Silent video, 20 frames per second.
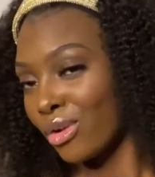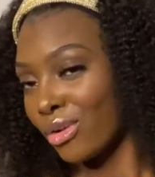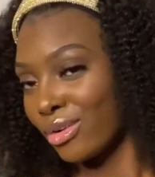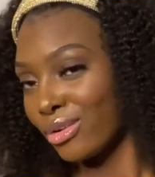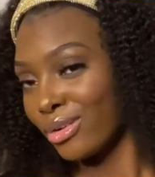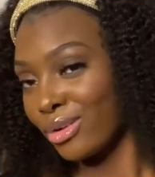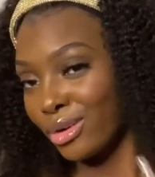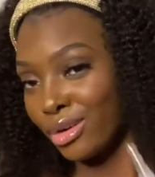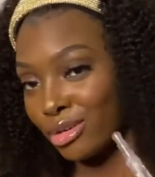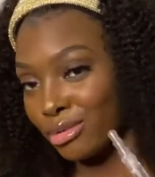
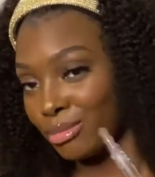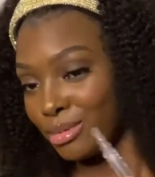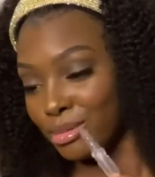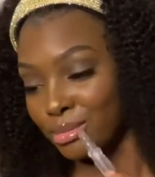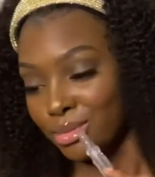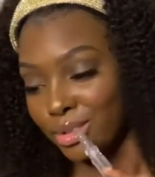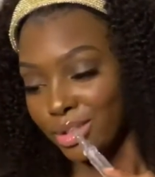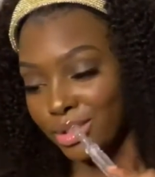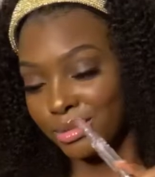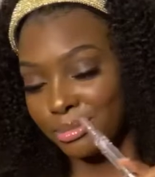Hurt
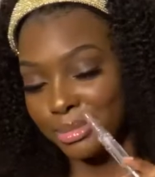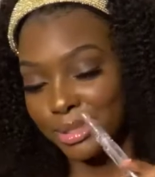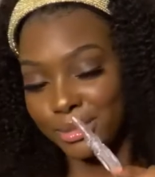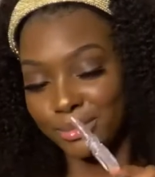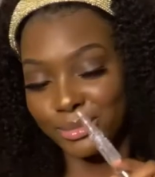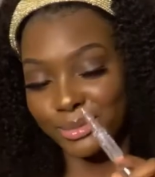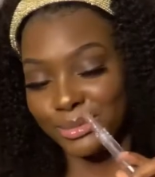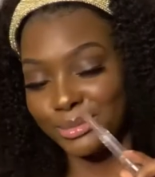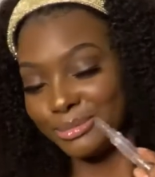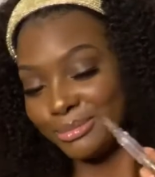
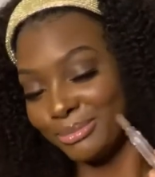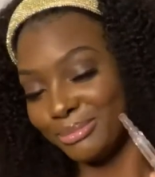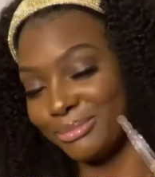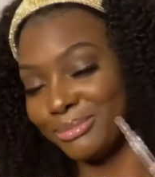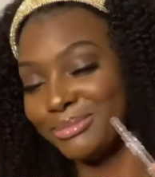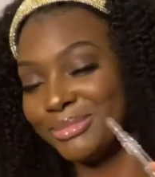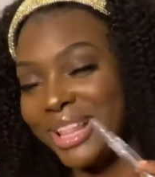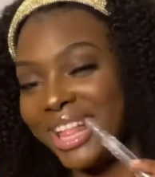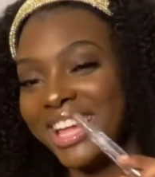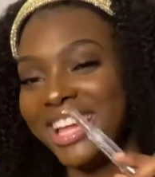people.
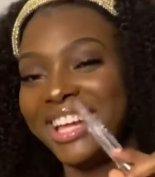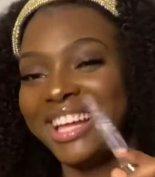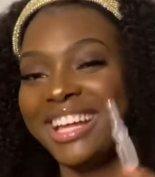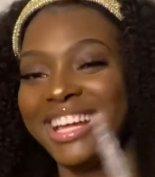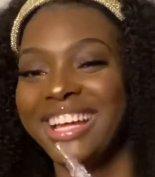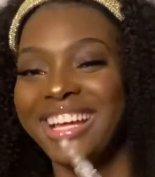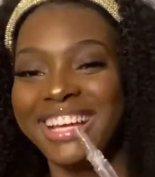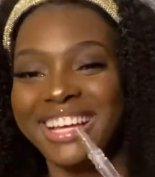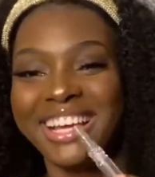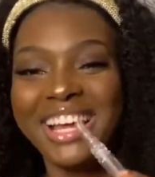
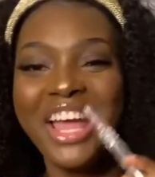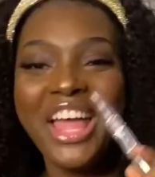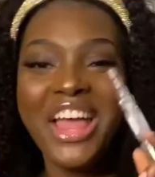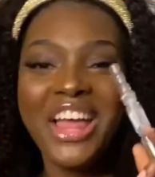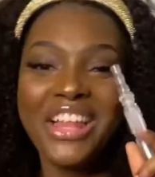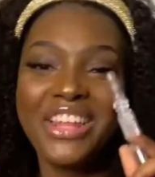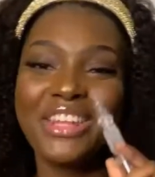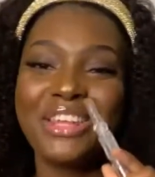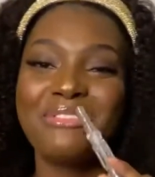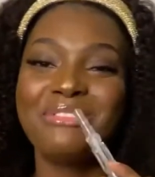
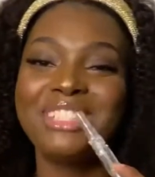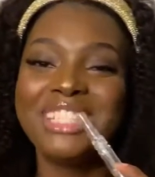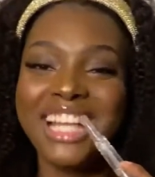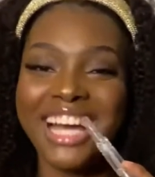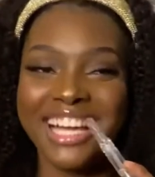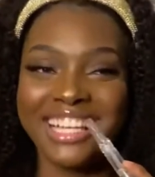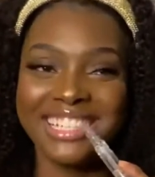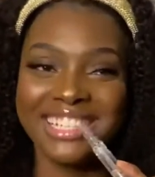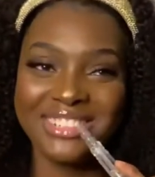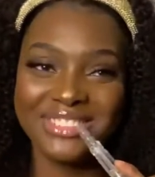Let me
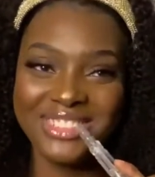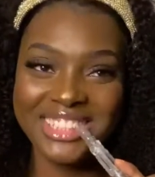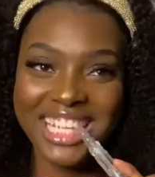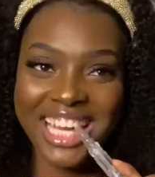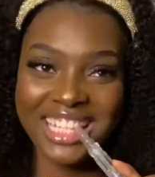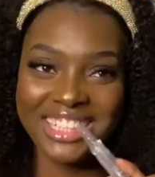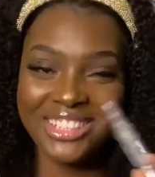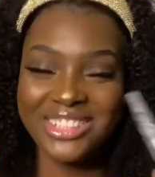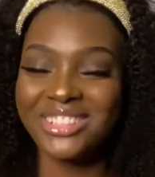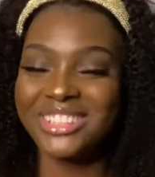not
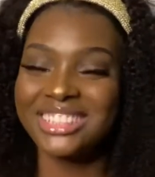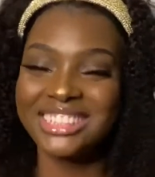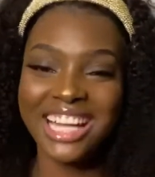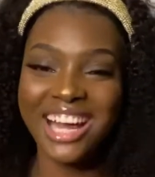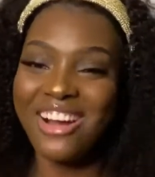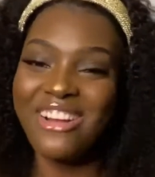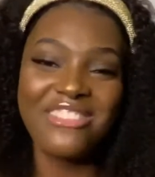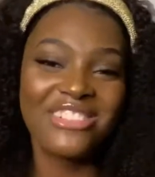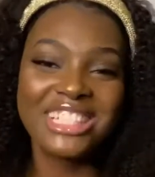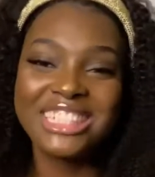though, because
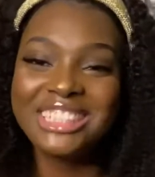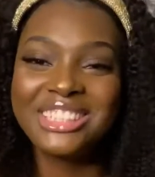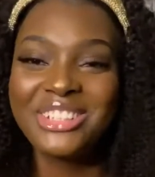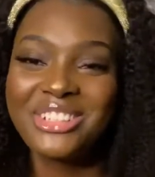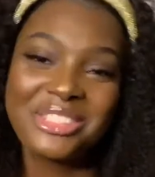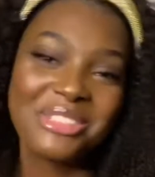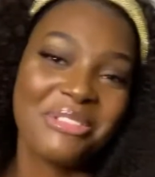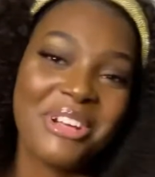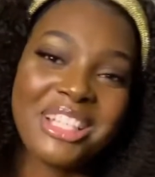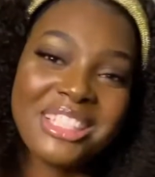I already
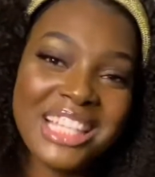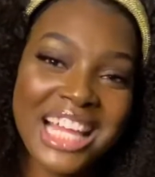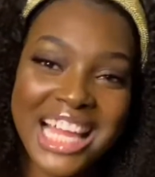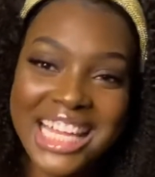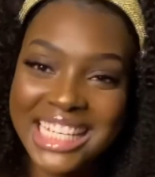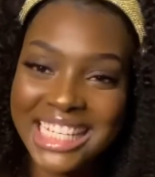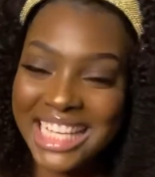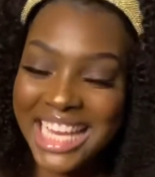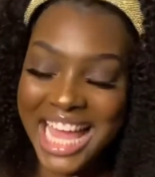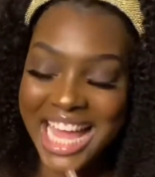talked about that
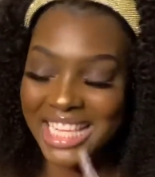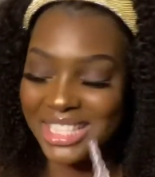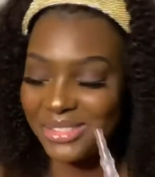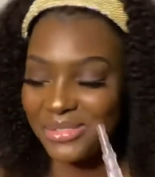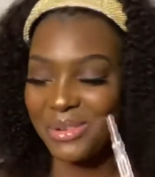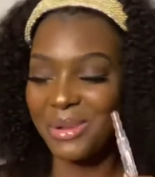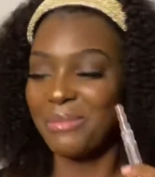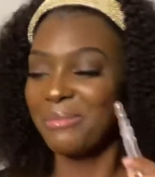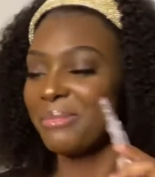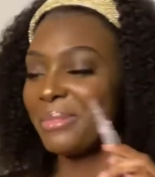in the last
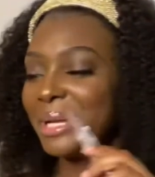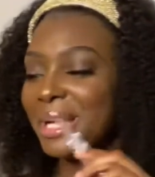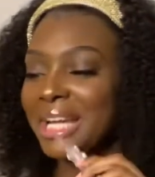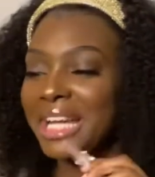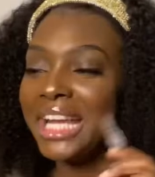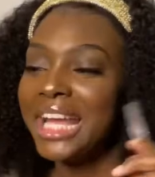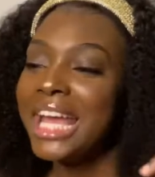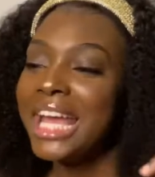one. But